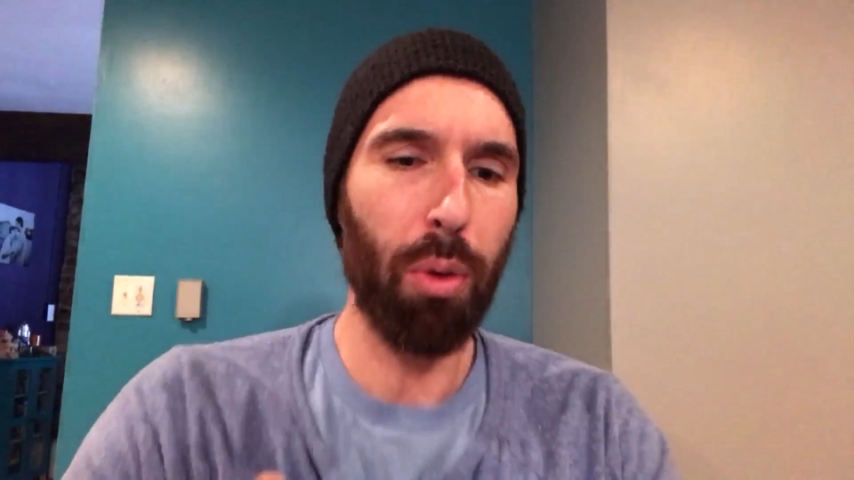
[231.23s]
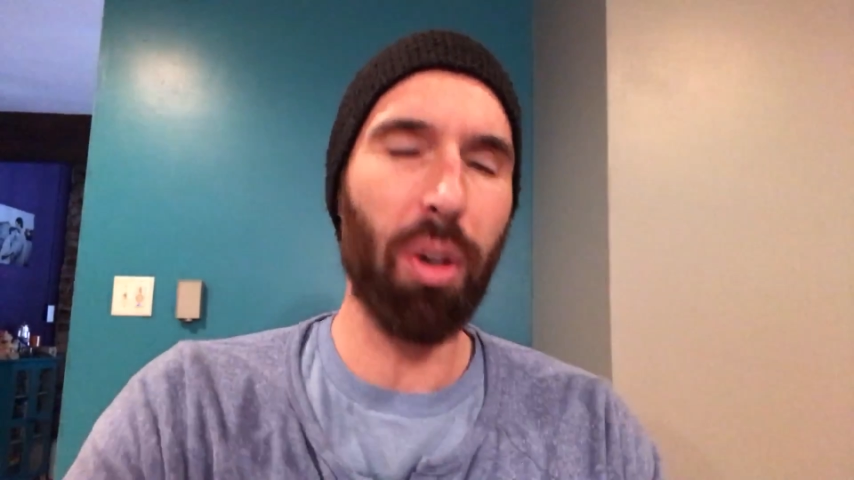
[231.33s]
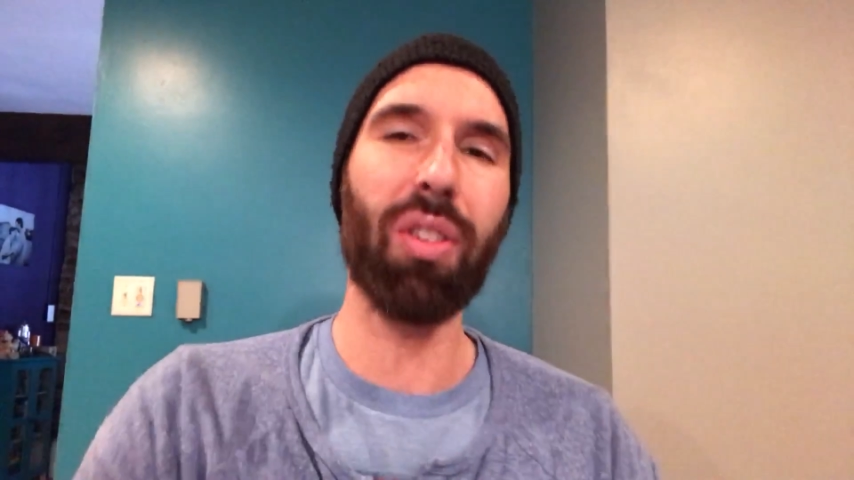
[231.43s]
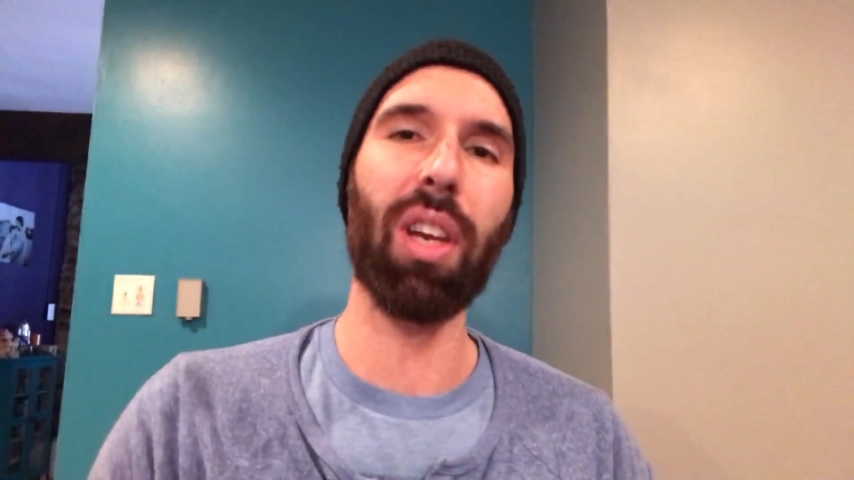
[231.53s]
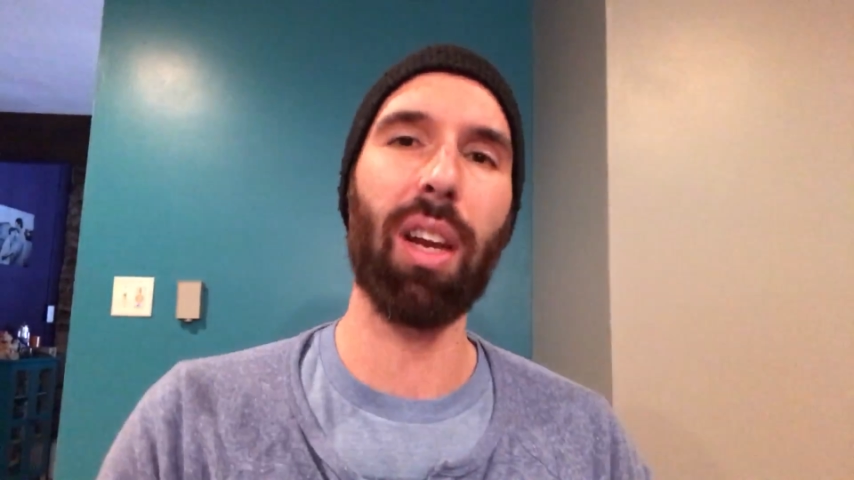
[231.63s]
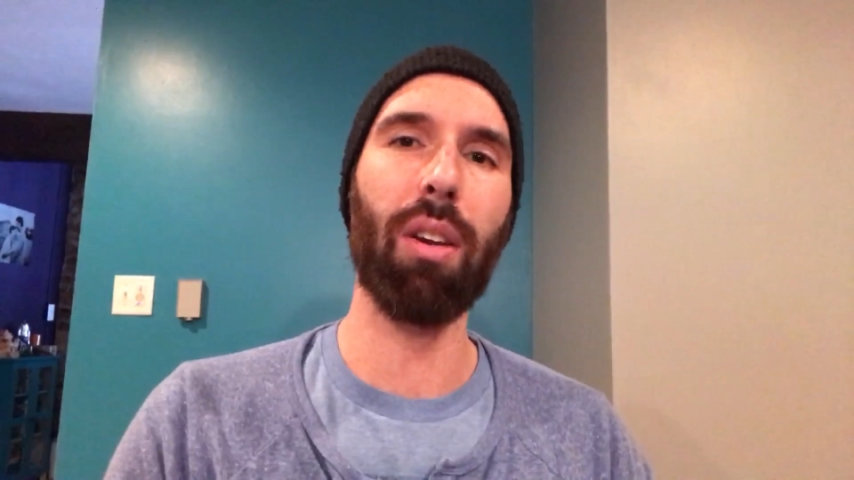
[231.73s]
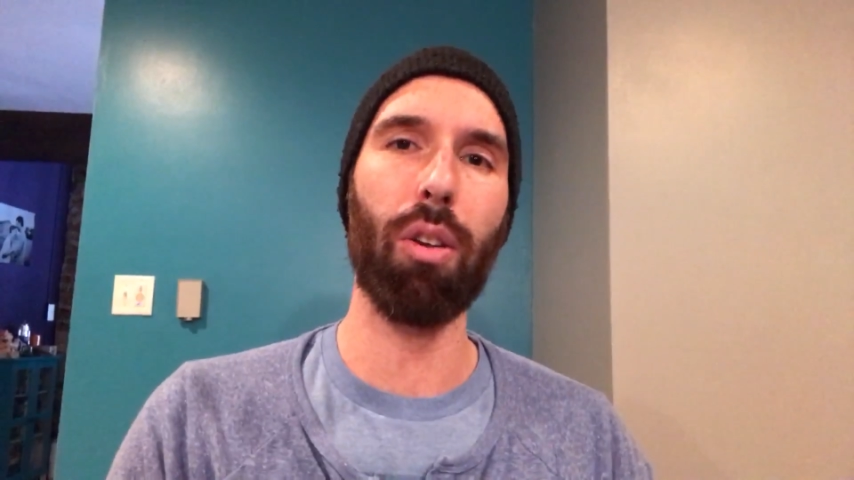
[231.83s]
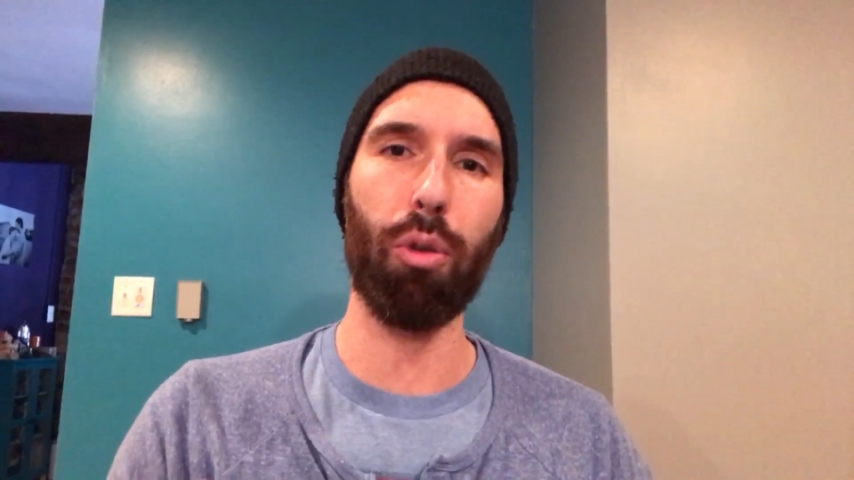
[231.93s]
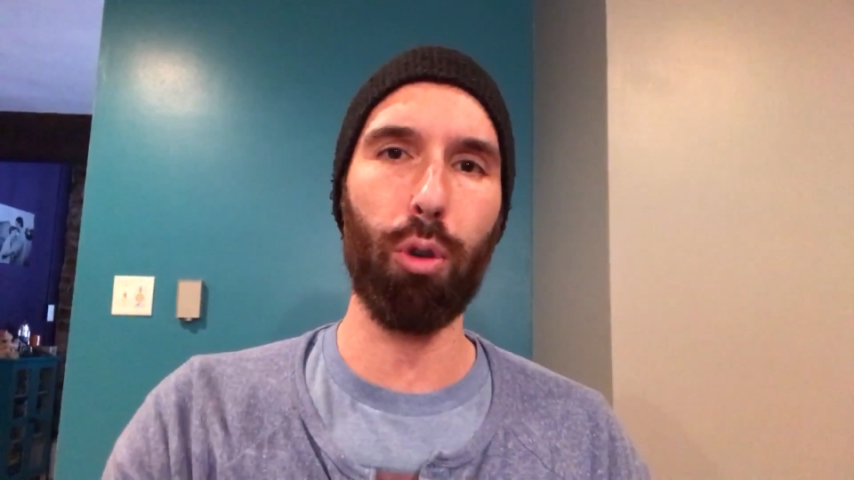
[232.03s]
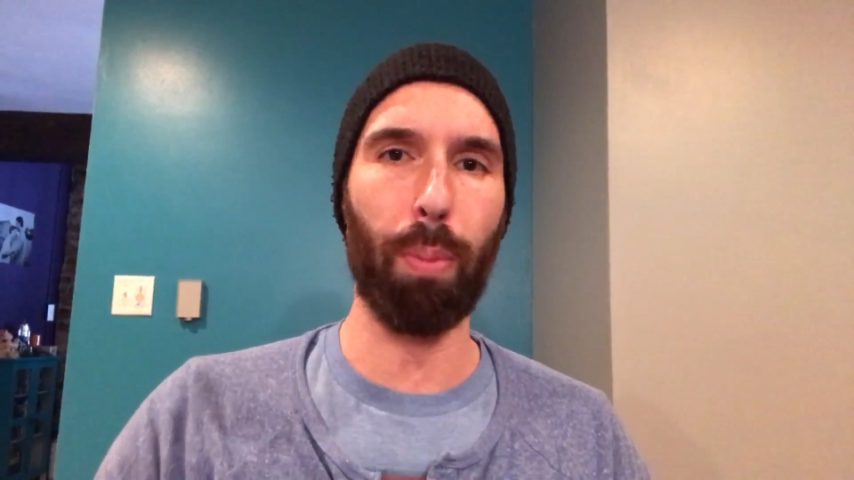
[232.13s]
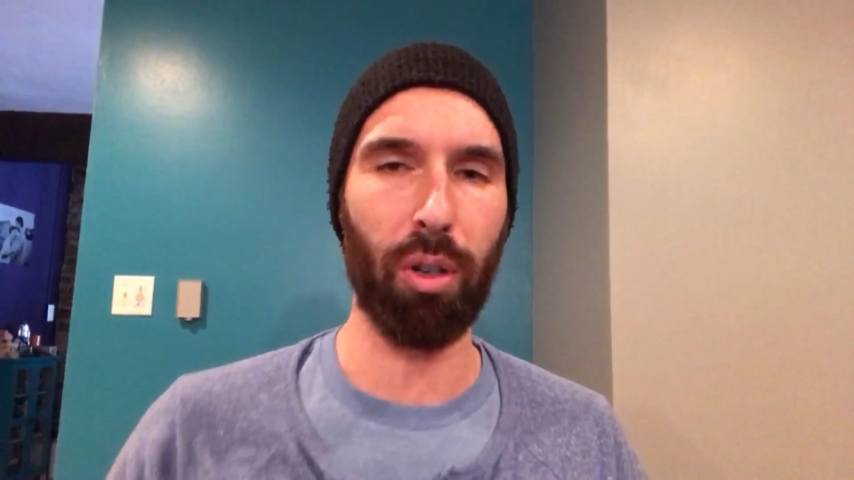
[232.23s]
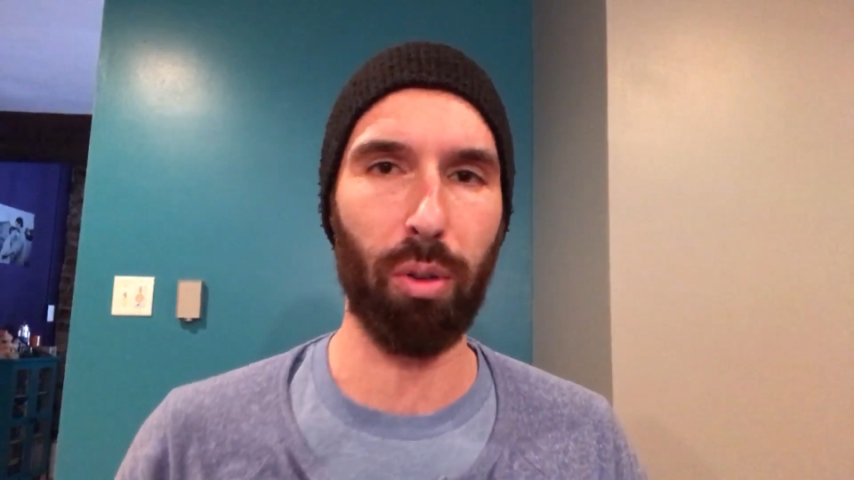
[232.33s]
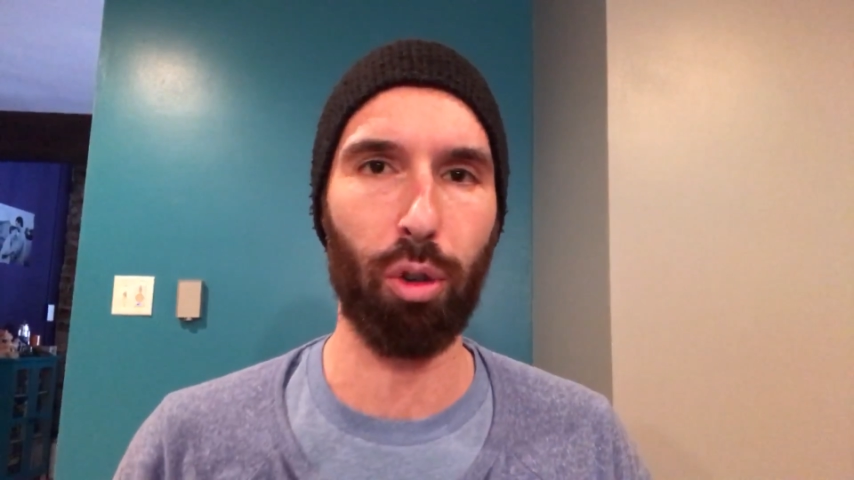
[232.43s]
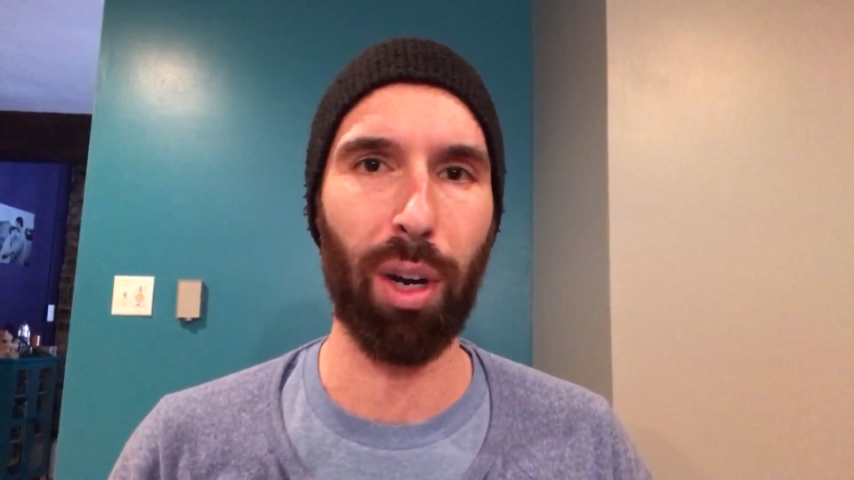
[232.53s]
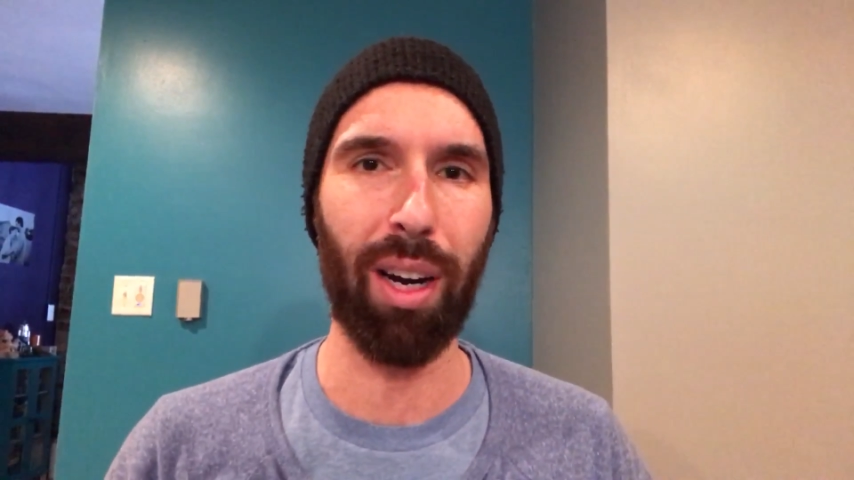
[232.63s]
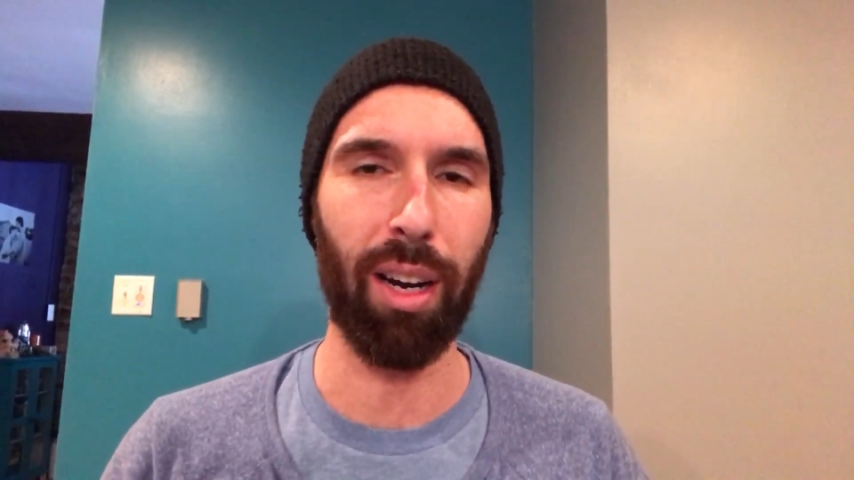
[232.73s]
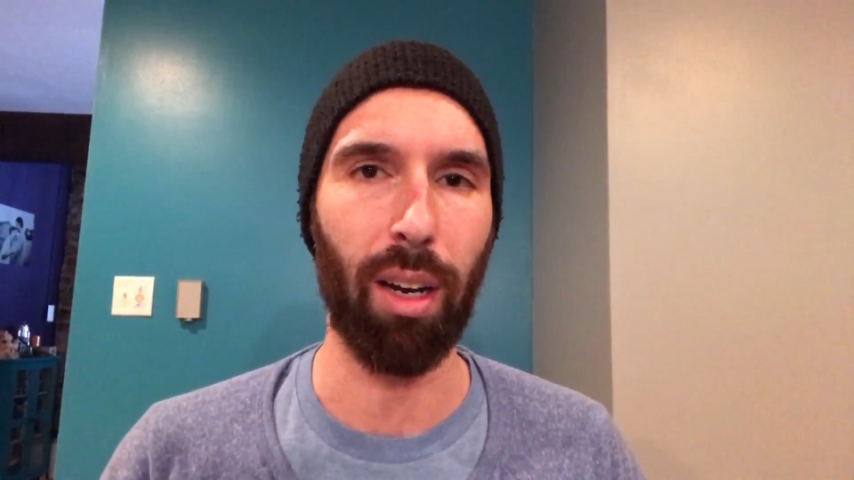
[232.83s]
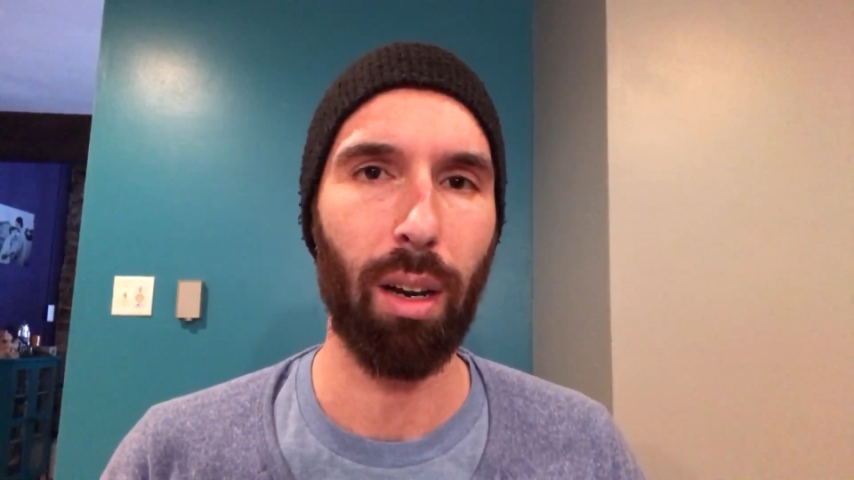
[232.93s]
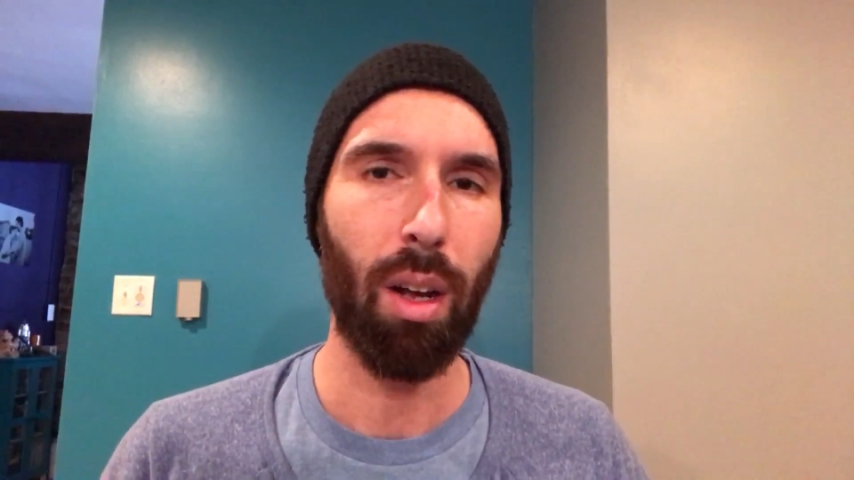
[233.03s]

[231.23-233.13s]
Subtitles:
you were saying you do personal training.